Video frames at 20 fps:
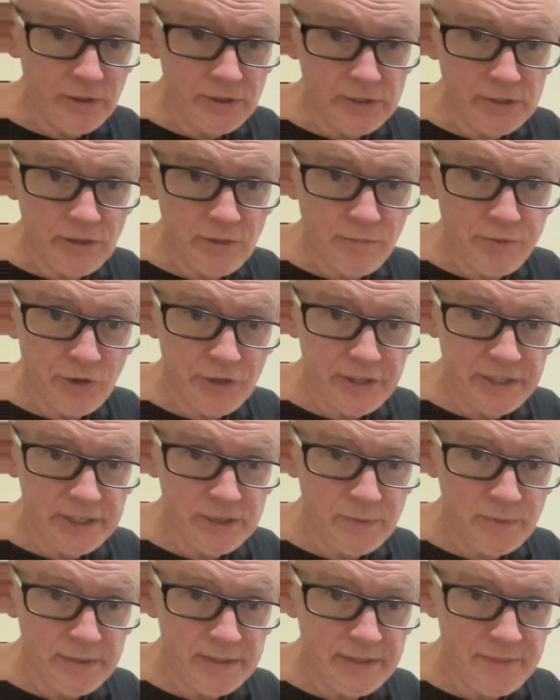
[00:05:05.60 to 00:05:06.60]
lots of little
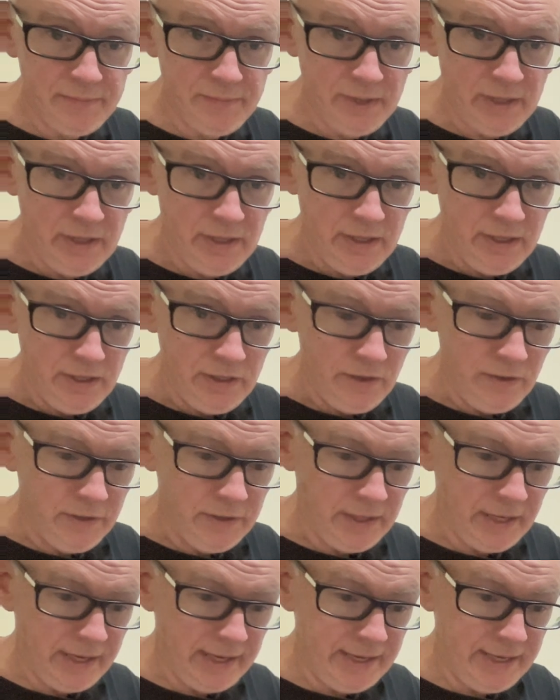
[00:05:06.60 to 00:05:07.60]
projects with them. You
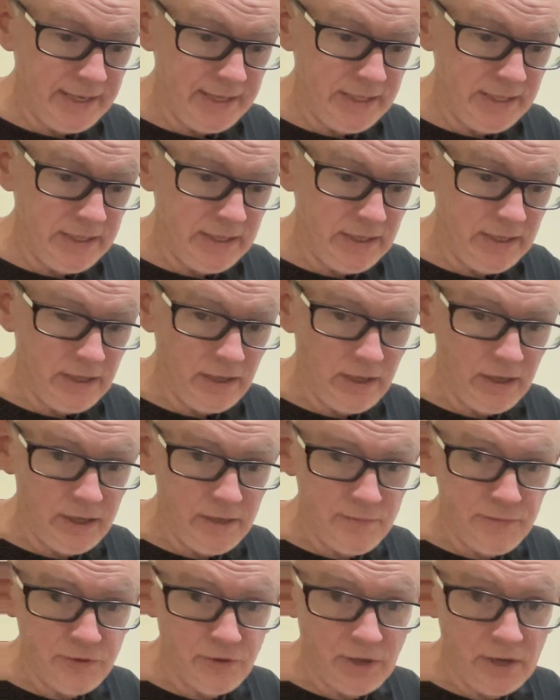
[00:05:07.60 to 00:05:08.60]
can
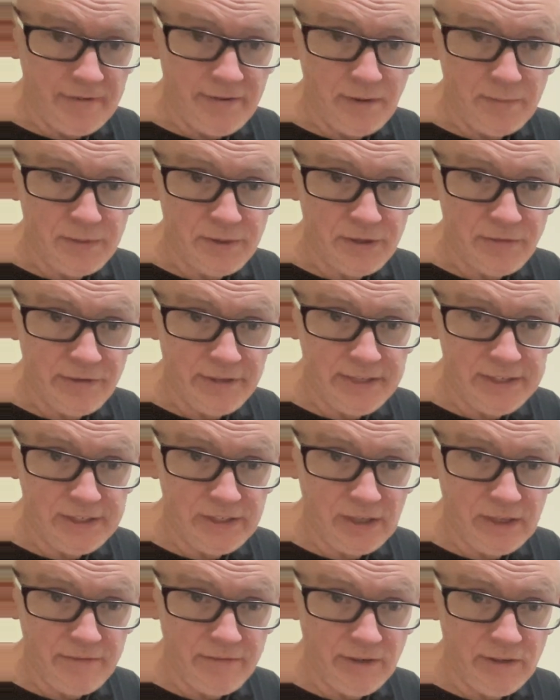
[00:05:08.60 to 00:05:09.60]
drive up to 3
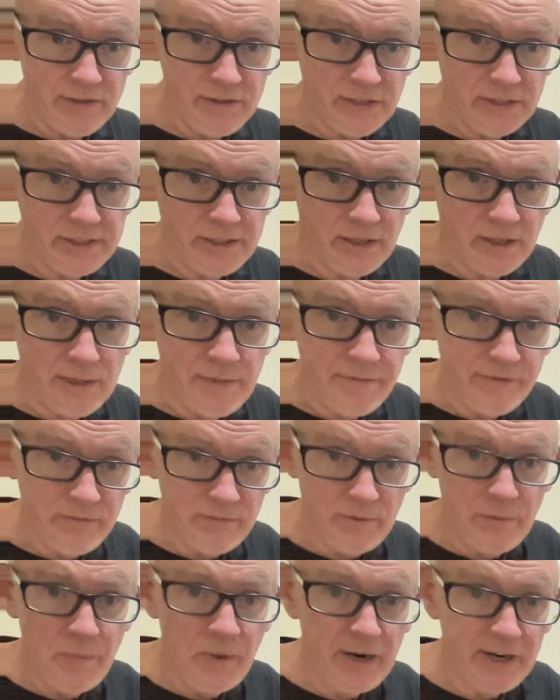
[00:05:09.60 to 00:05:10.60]
servos at a time
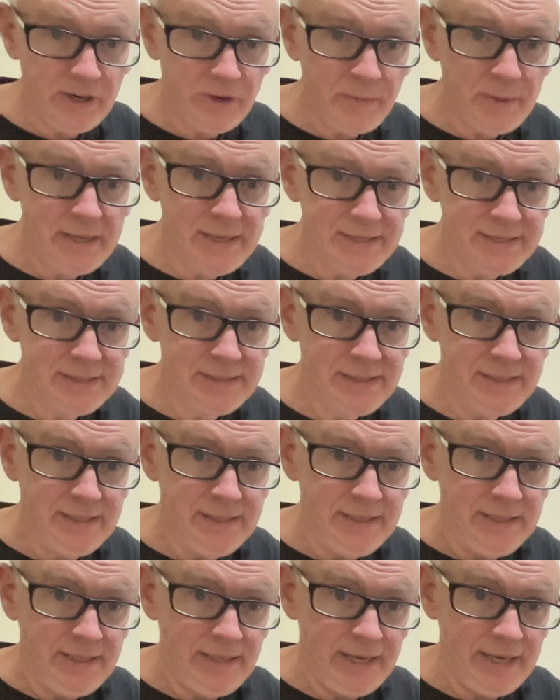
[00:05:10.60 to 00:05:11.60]
from a microbit.
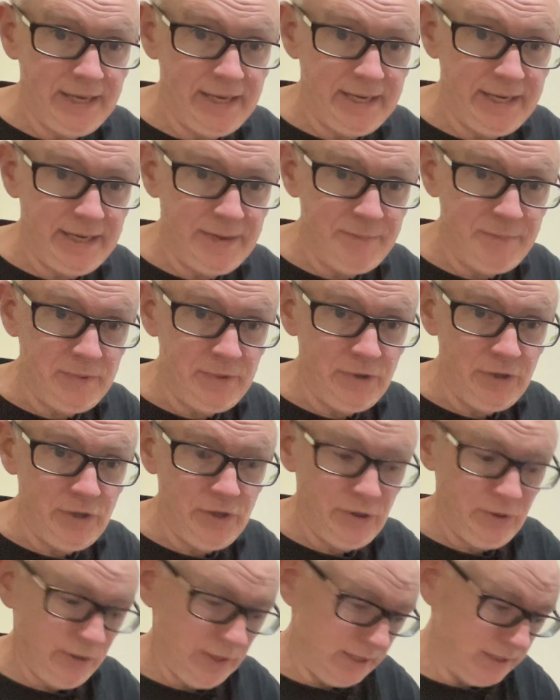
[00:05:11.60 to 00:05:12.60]

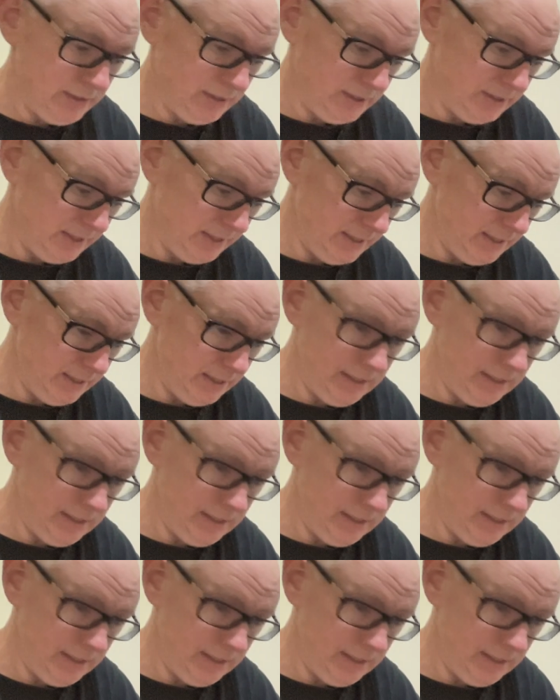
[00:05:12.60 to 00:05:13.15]
As I said